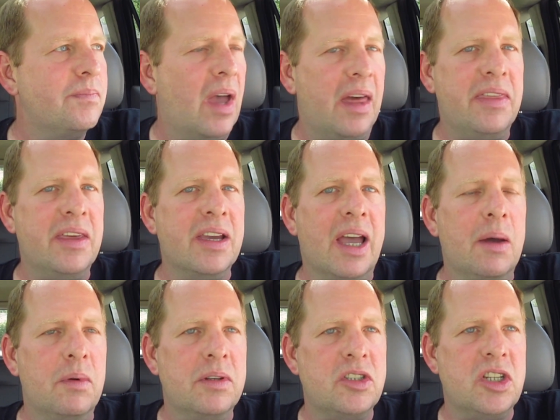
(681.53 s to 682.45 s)
I think I
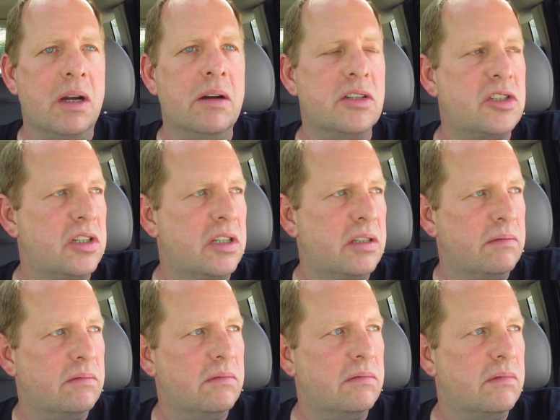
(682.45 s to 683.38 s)
would cherish it
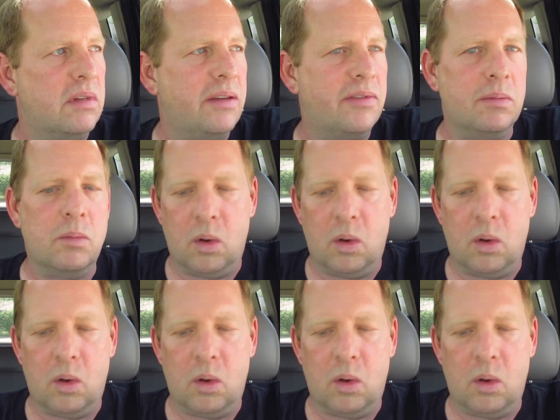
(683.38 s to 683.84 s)
even